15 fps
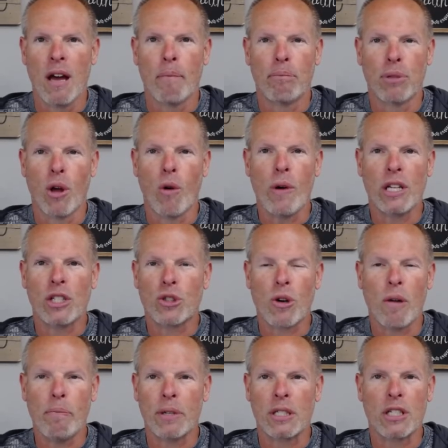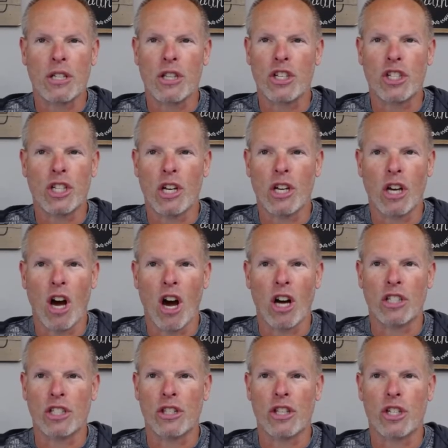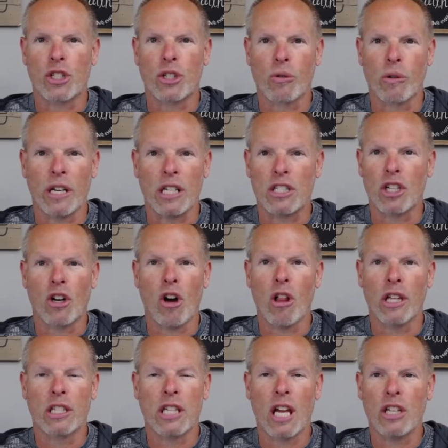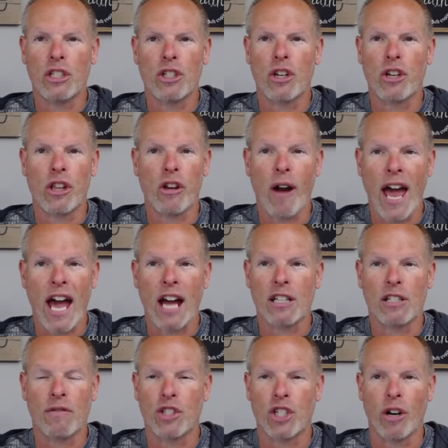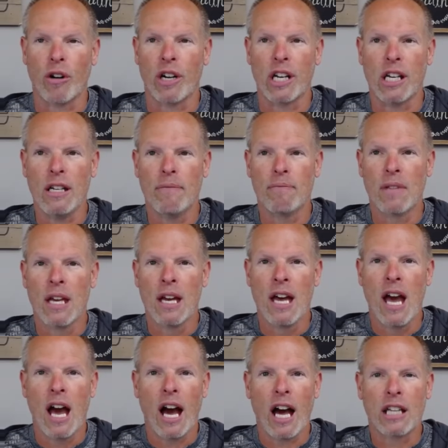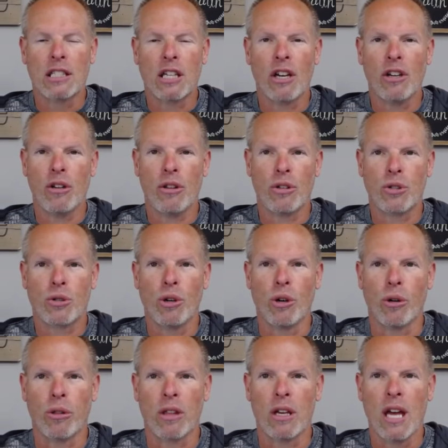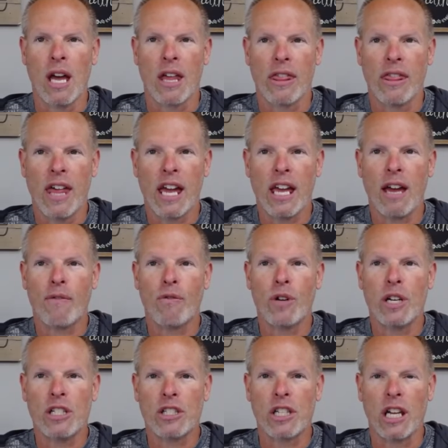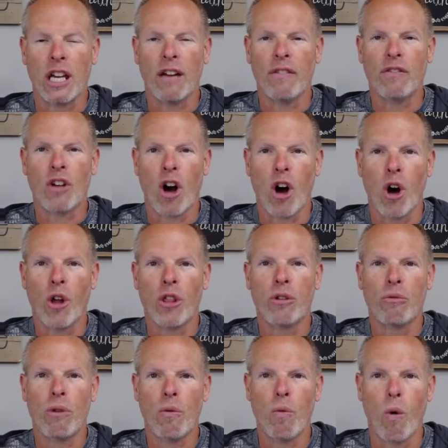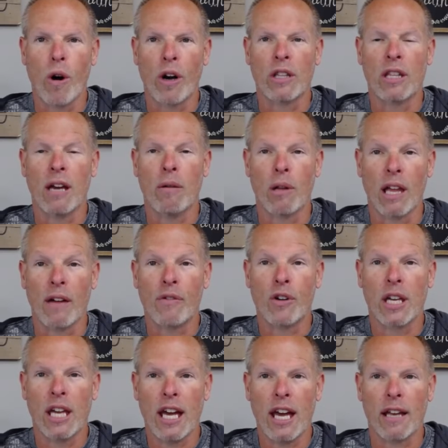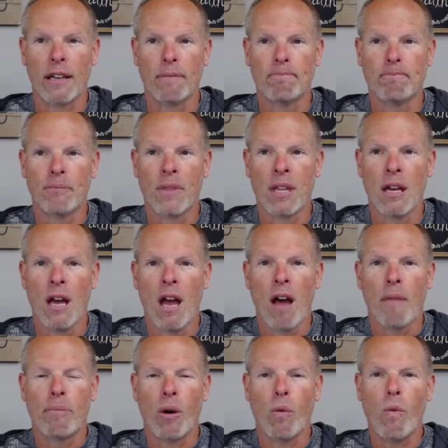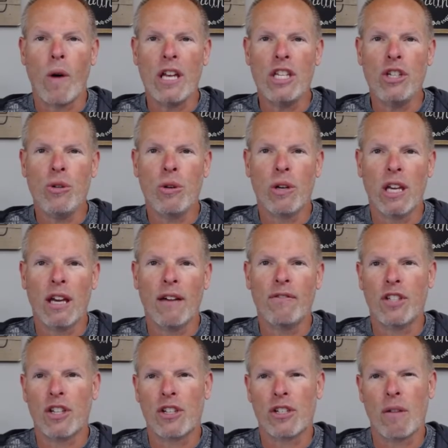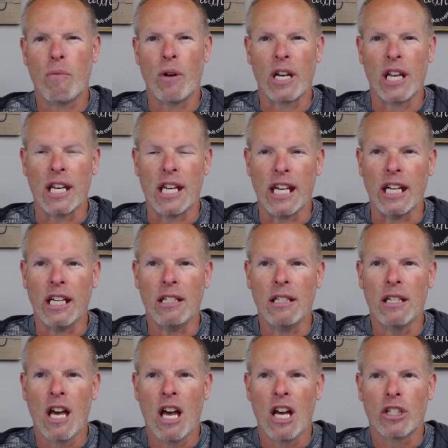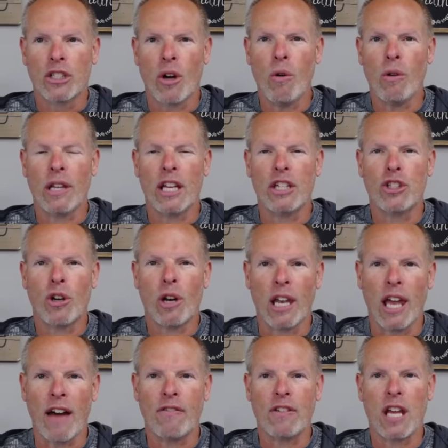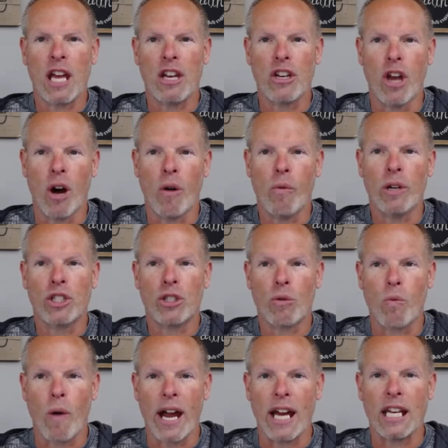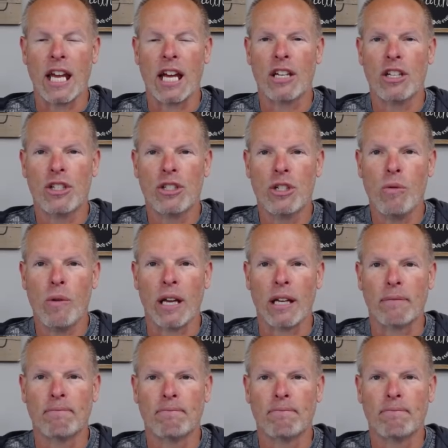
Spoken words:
blowing trumpets in the synagogues and the streets to call attention to their acts of charity. I tell you the truth, they have received all the reward they will ever get. But when you give to someone in need, don't let your left hand know what your right hand is doing.